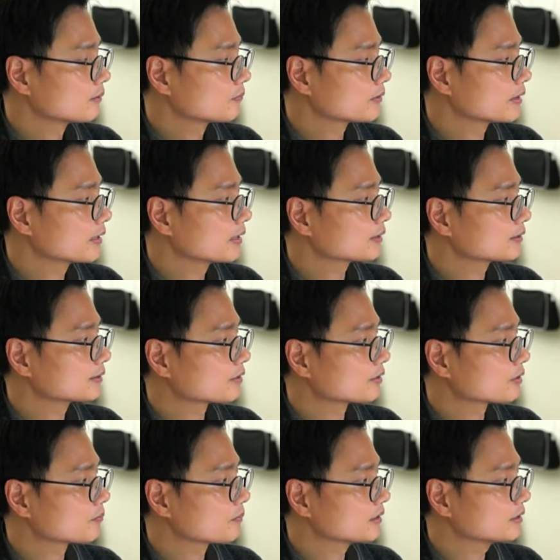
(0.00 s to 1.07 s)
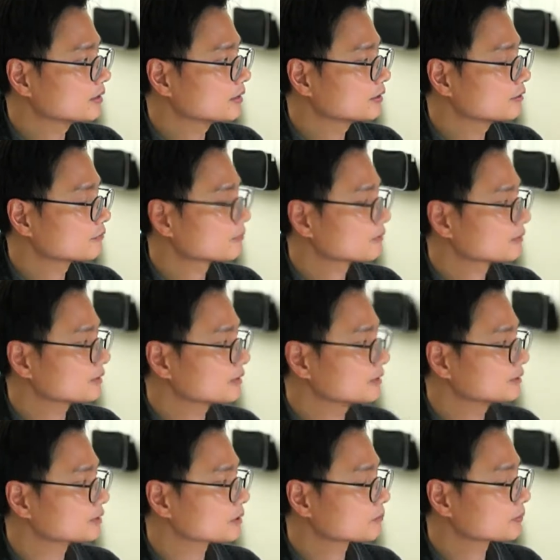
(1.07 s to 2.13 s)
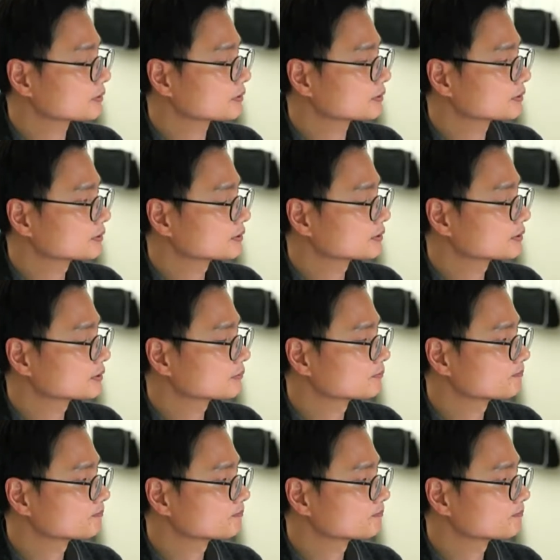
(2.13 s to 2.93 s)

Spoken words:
yeah, there are many different examples.